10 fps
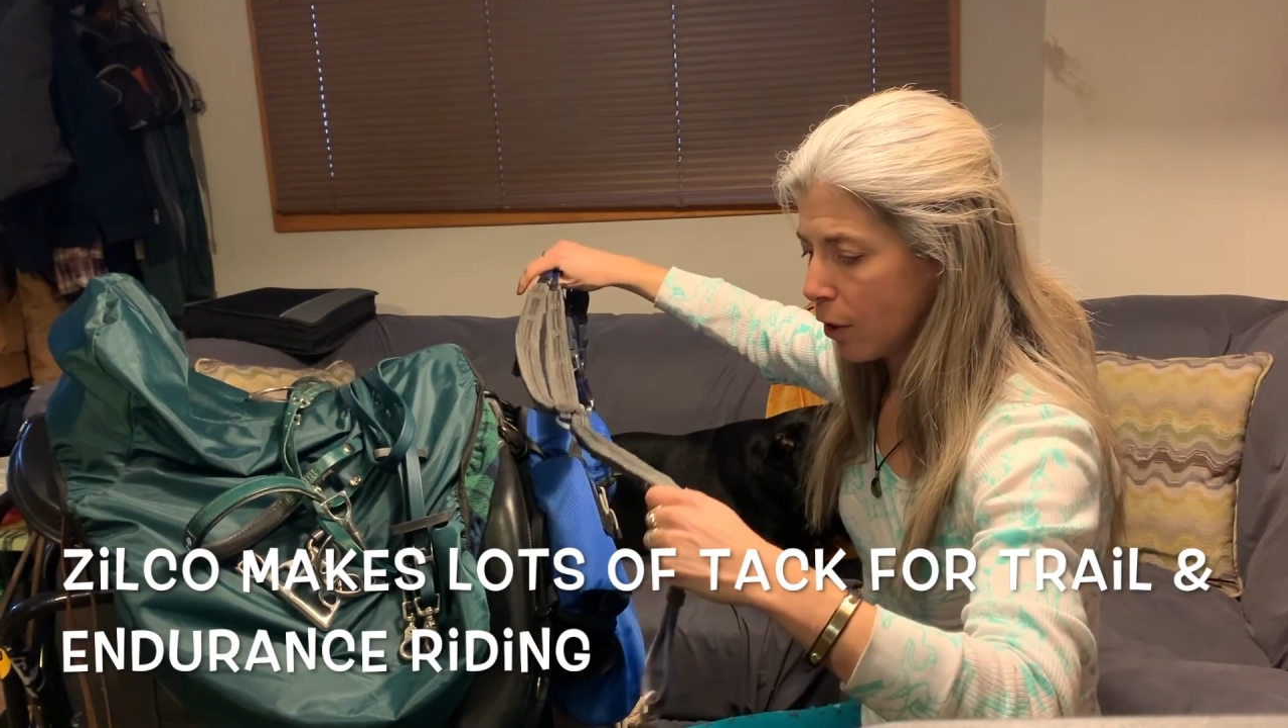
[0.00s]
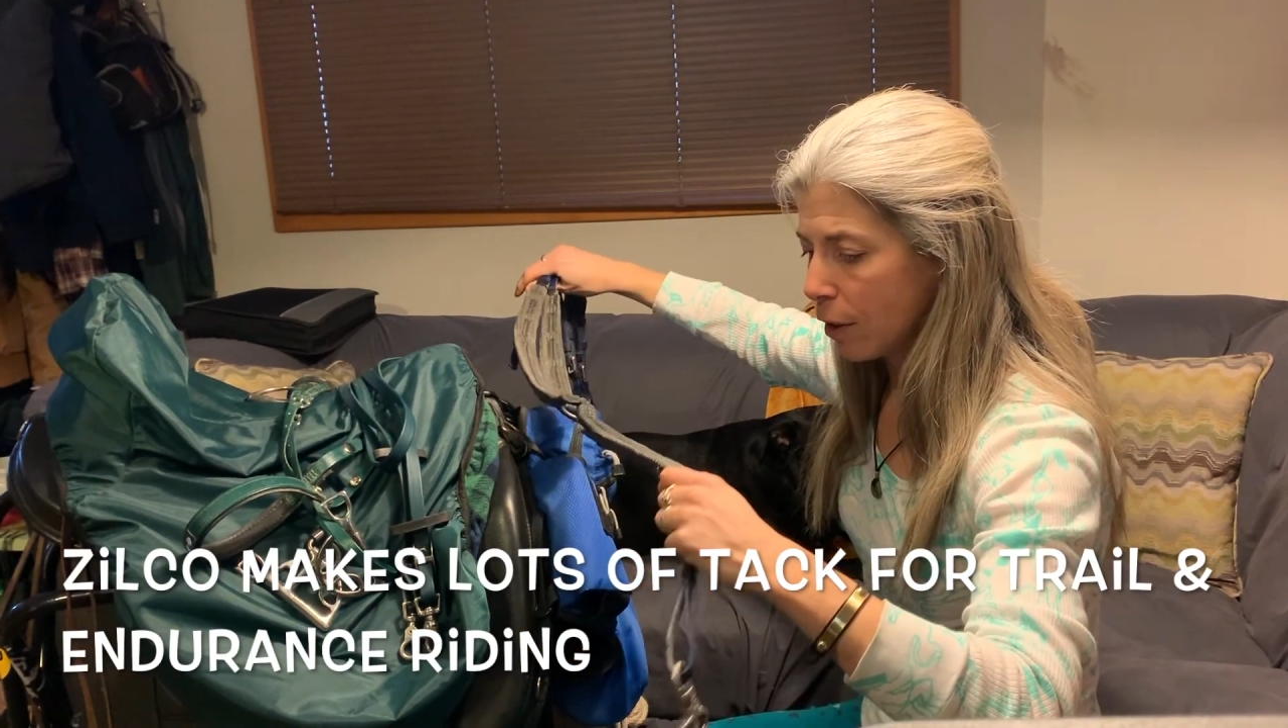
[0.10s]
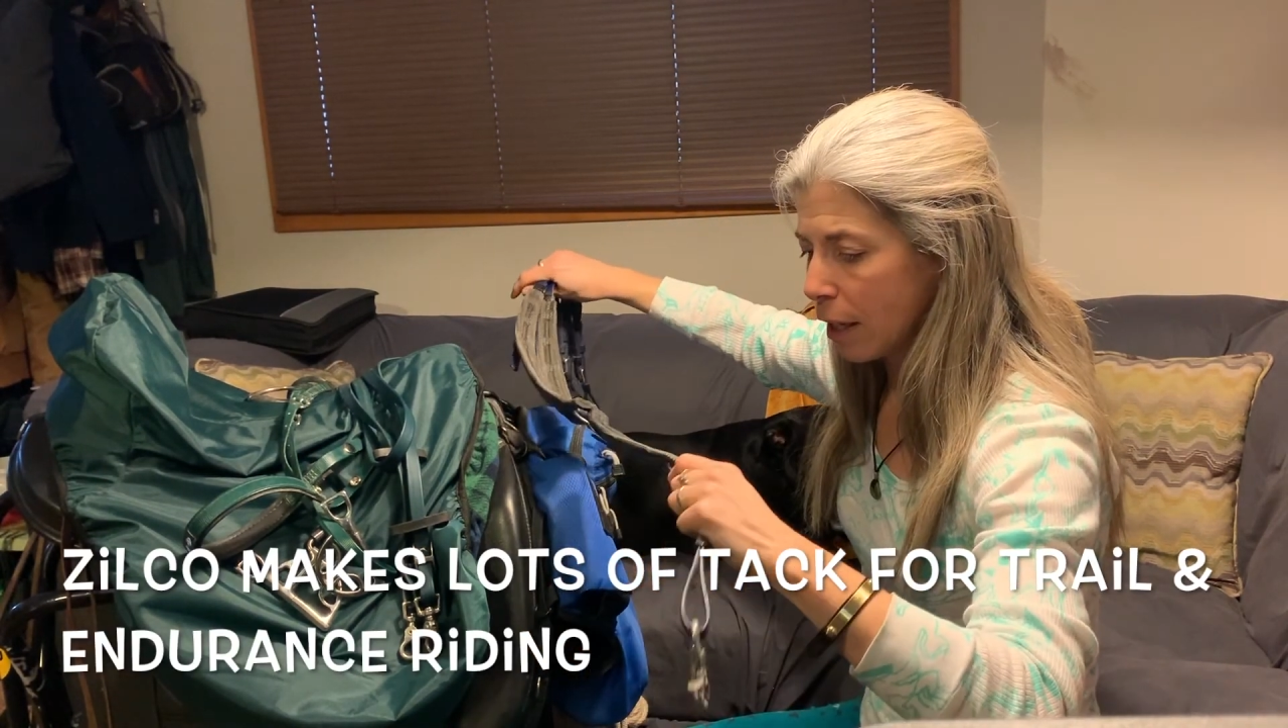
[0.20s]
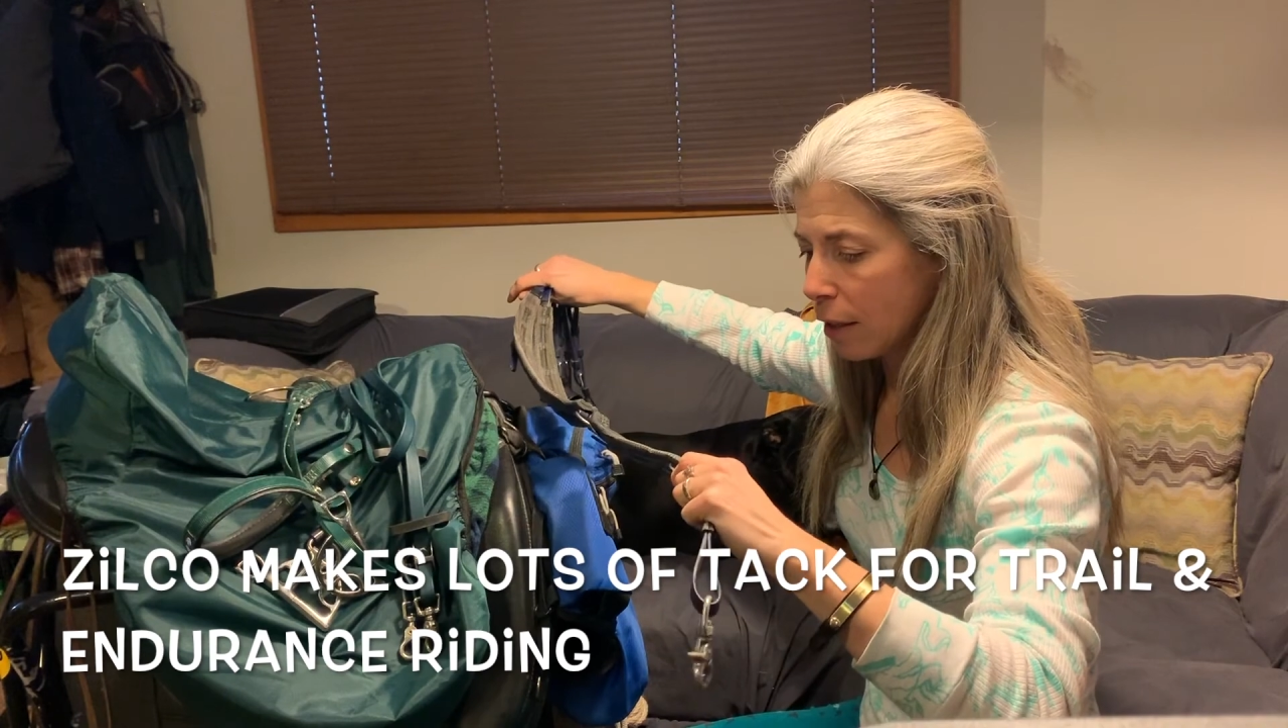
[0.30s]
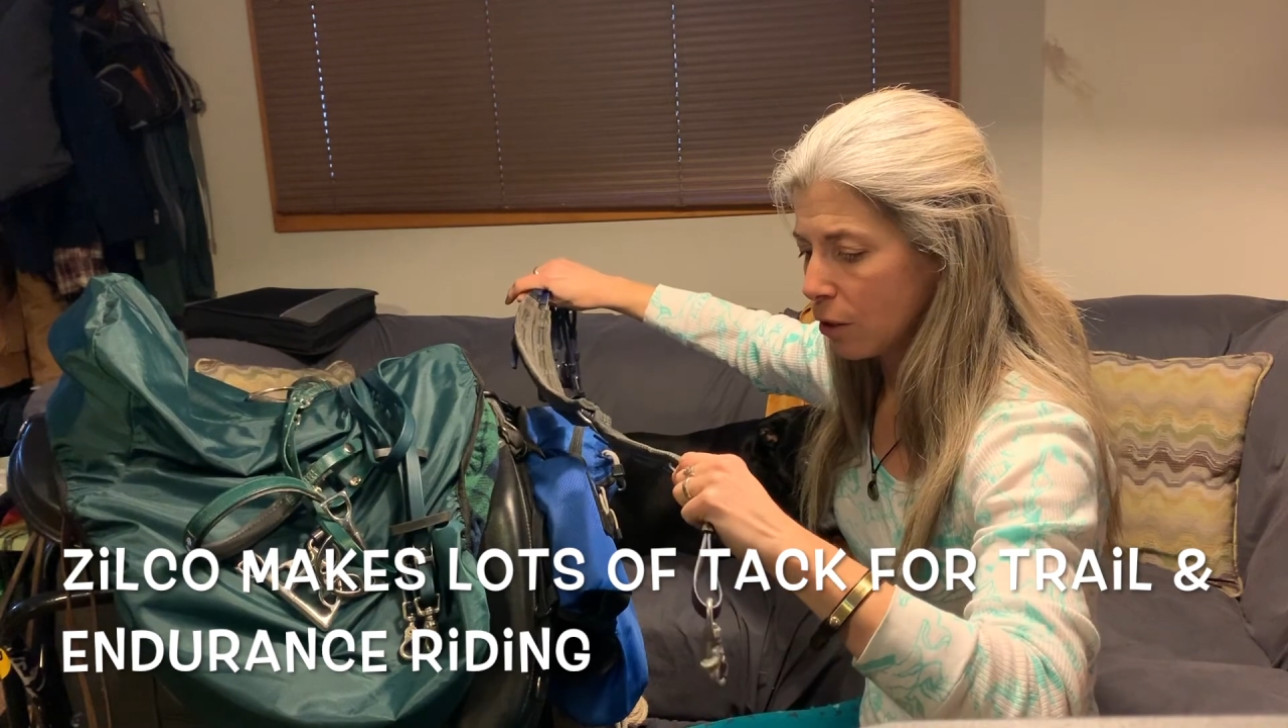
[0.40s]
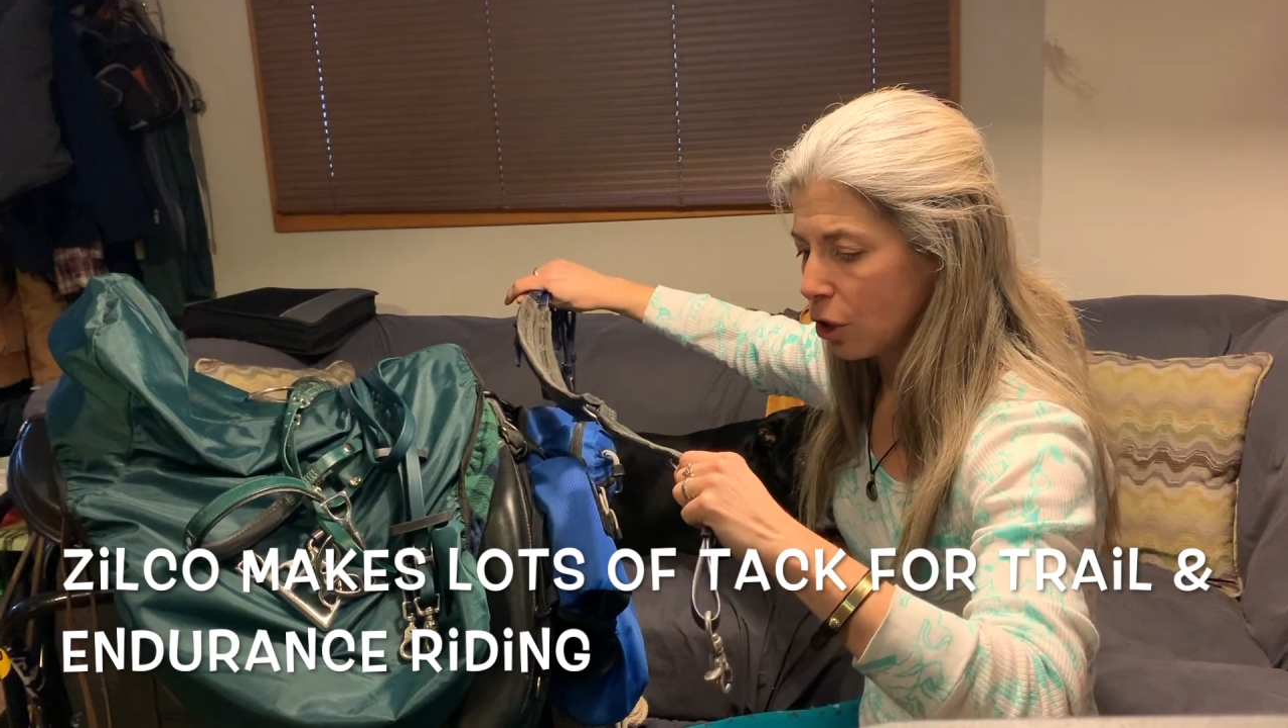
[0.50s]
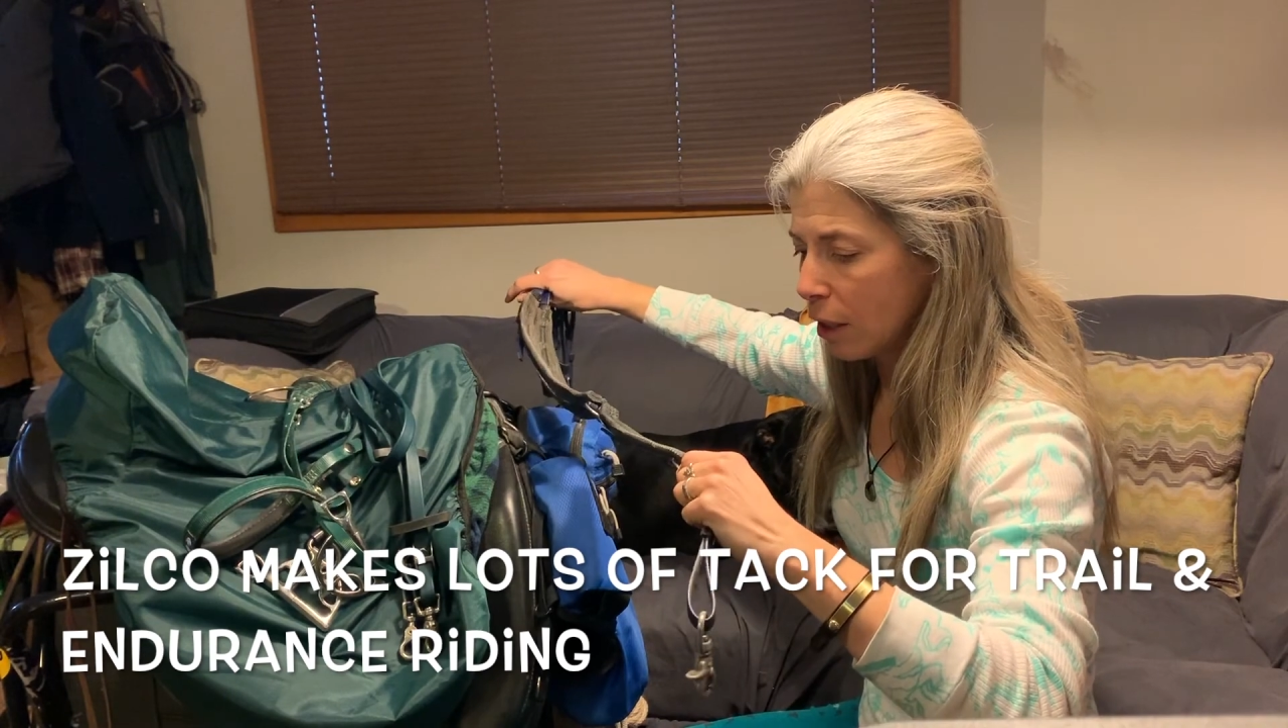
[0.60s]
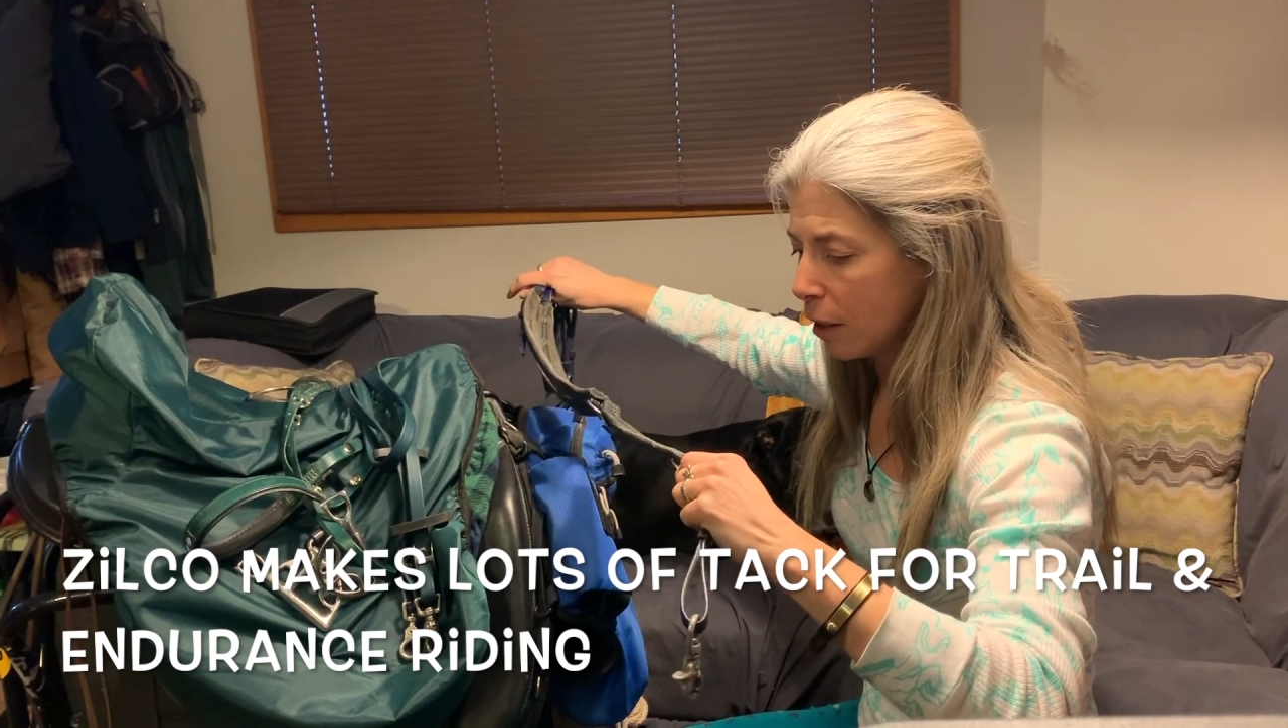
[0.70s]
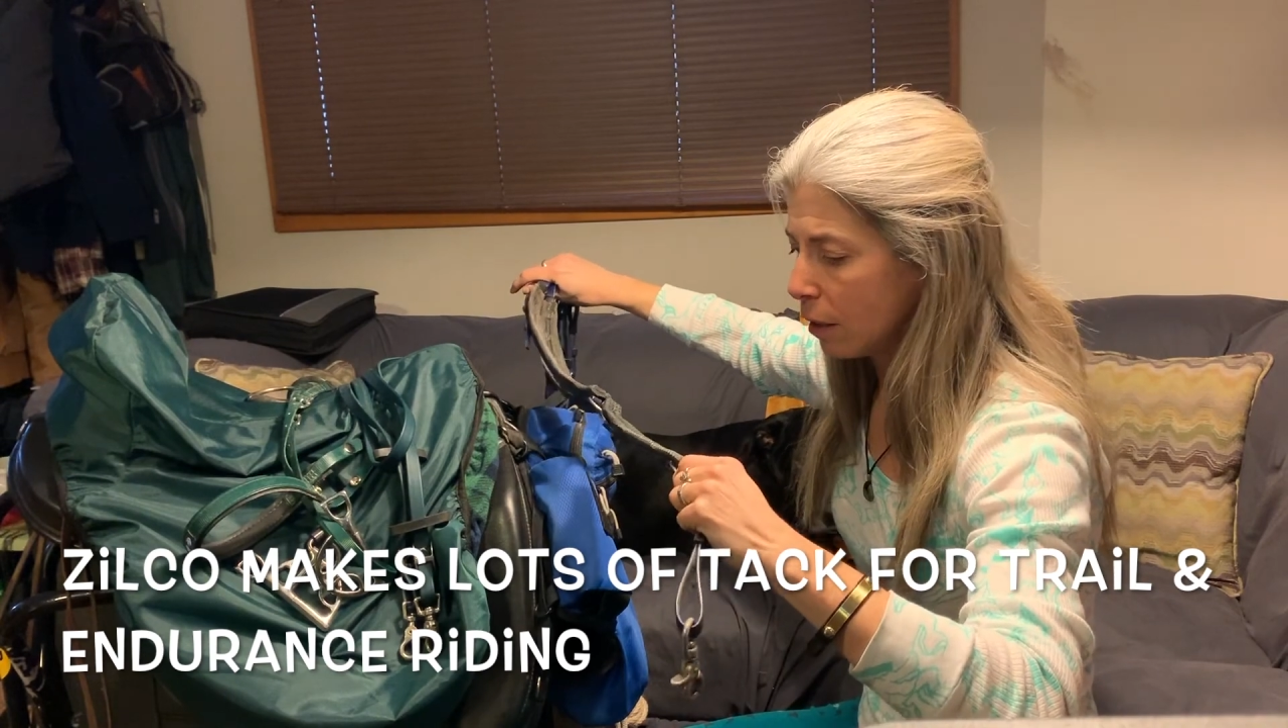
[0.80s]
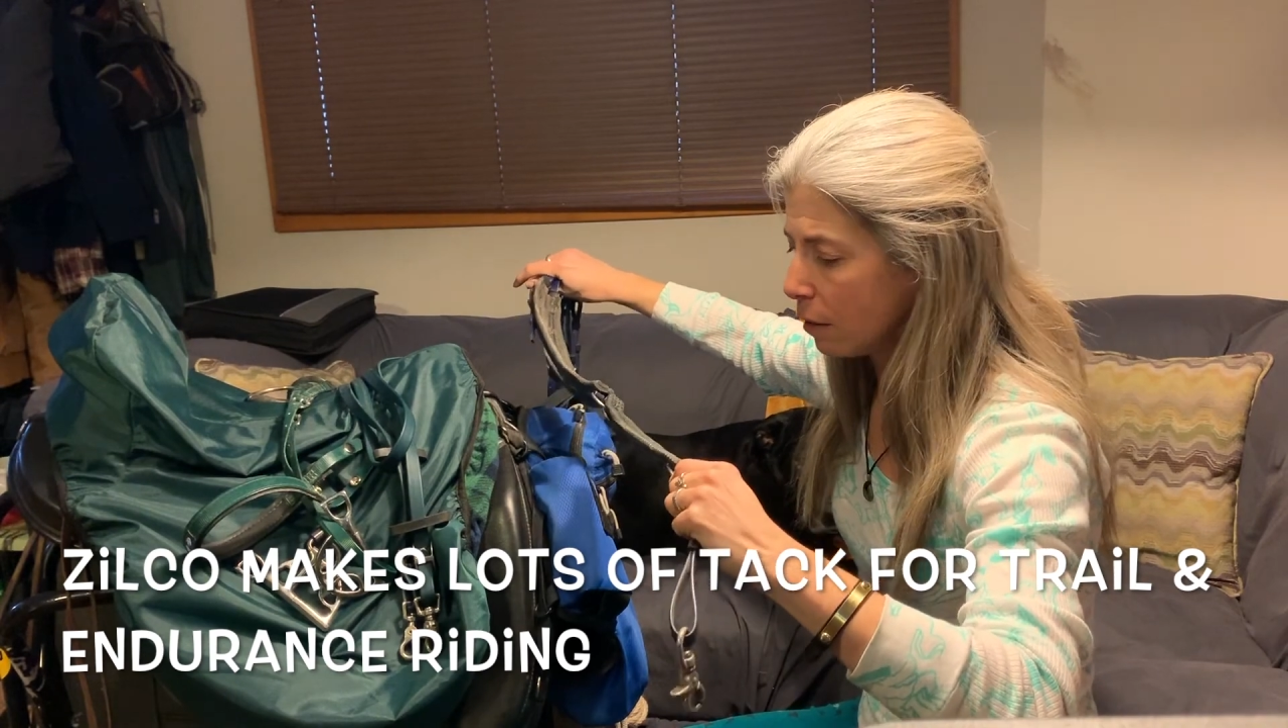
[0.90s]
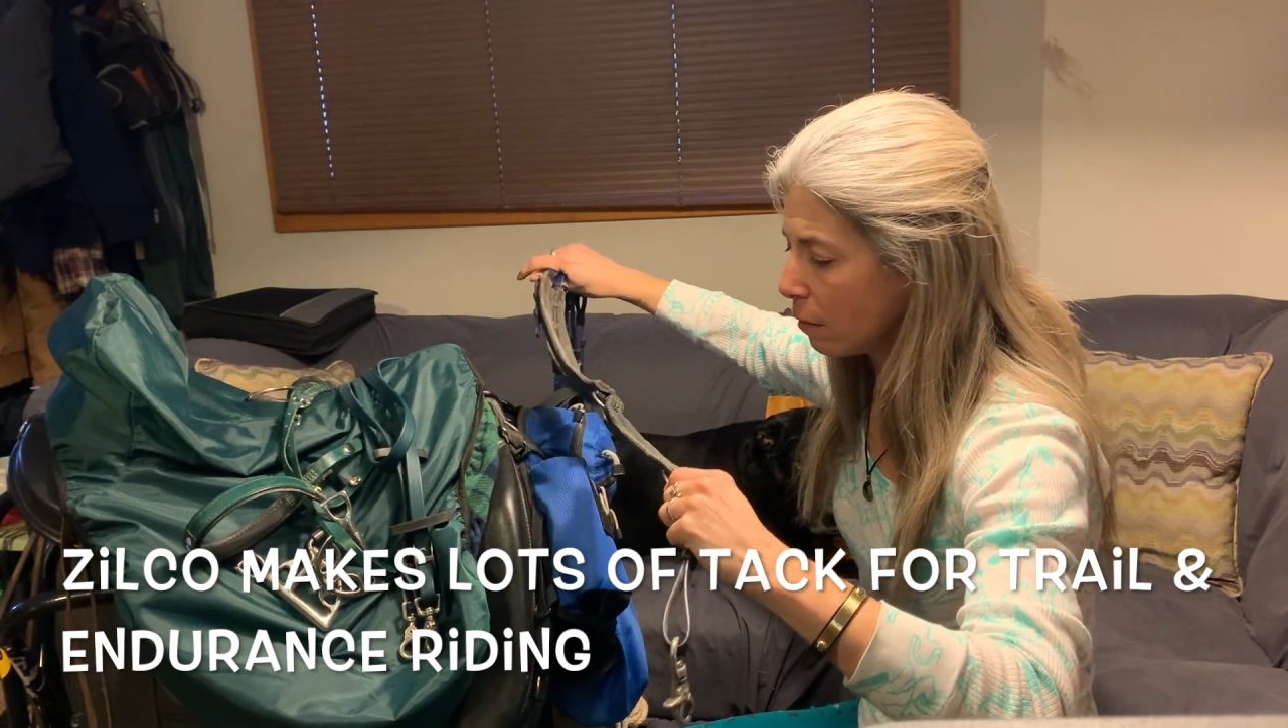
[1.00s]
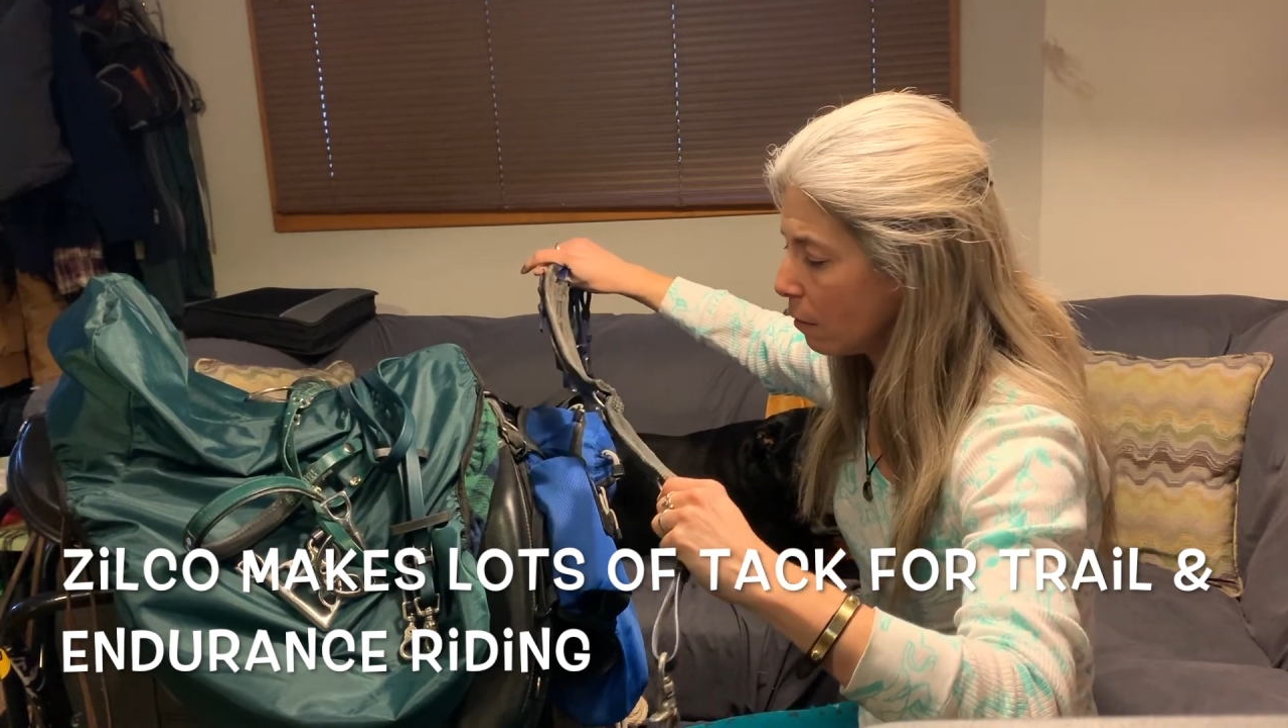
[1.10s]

think she